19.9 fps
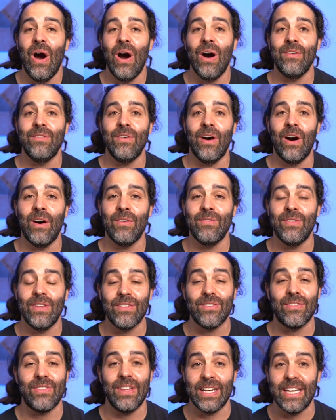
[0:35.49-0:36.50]
of, of
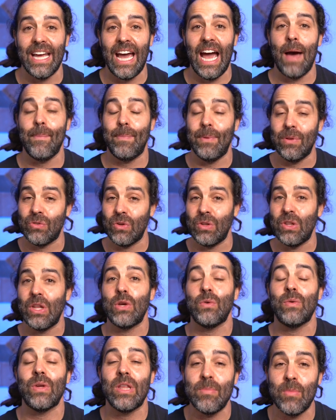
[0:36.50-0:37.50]
this thing to happen so that
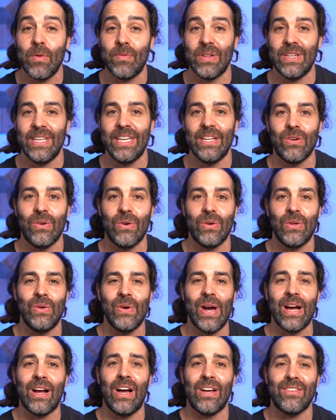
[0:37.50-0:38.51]
you really move the needle,
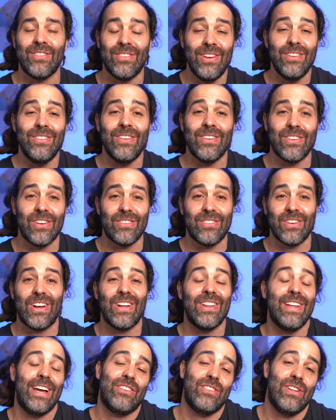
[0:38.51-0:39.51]
you are, a season is just a
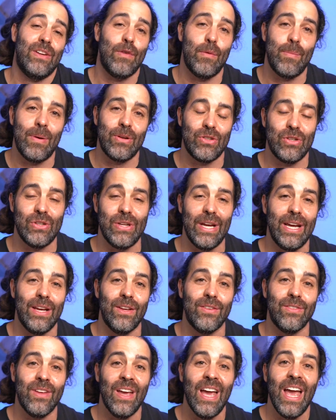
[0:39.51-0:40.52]
collection of a bunch of
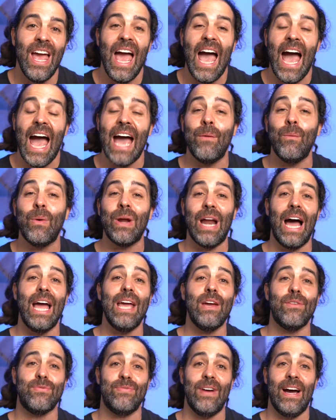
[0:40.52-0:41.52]
days. And what I
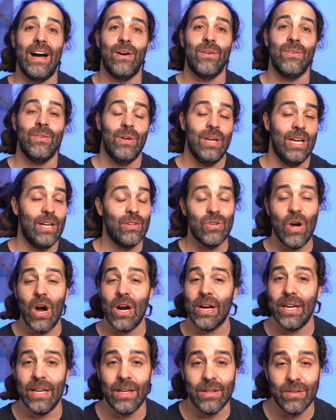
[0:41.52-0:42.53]
have found in
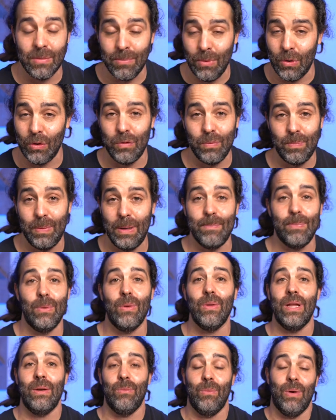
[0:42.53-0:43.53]
talking to most
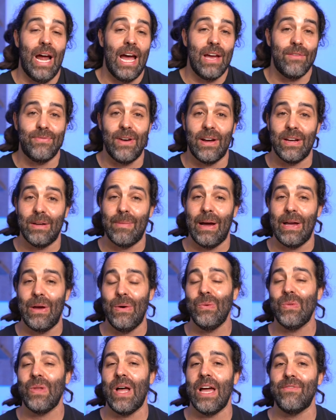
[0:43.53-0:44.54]
people and what I have found in my
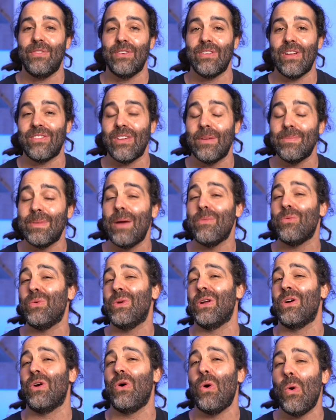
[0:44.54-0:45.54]
own life is that sometimes
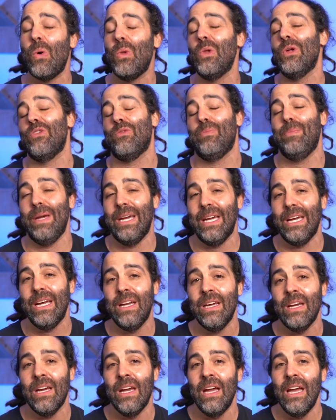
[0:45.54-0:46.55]
when a goal is
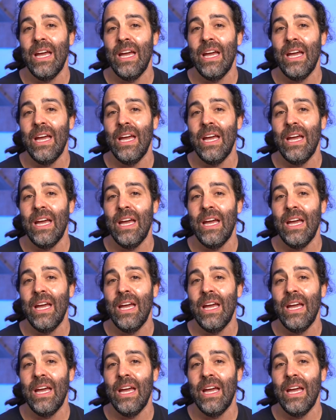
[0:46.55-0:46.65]
big,